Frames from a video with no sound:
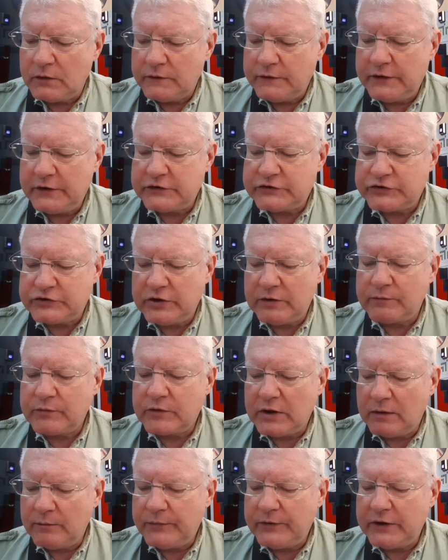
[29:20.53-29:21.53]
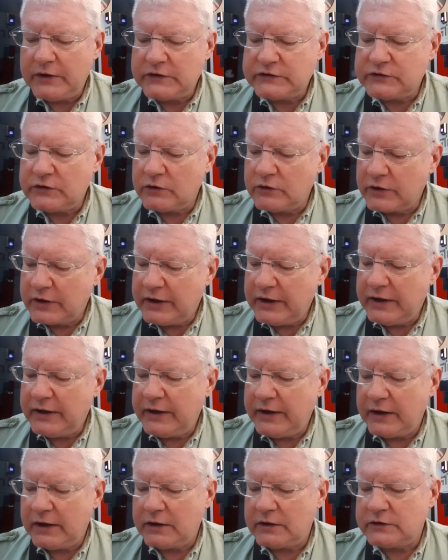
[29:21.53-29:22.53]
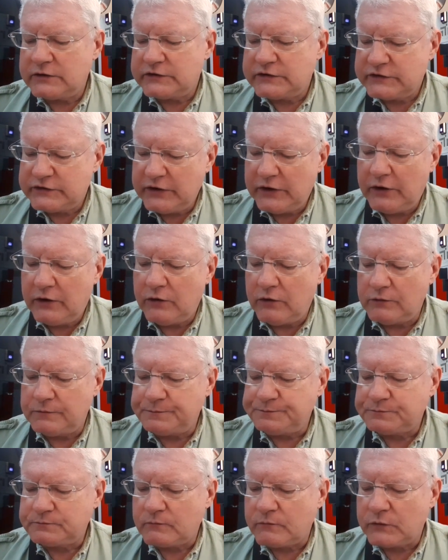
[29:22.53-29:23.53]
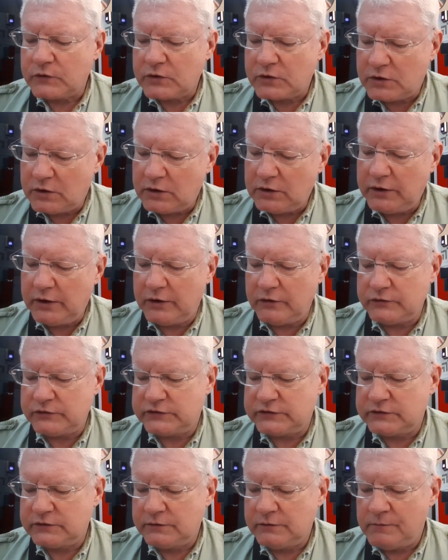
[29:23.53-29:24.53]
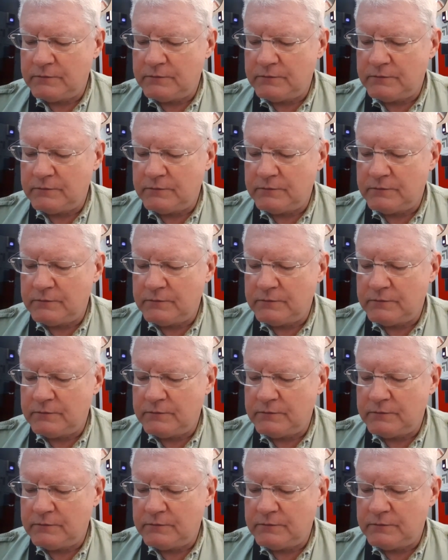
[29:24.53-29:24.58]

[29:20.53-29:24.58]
these chip companies are getting so close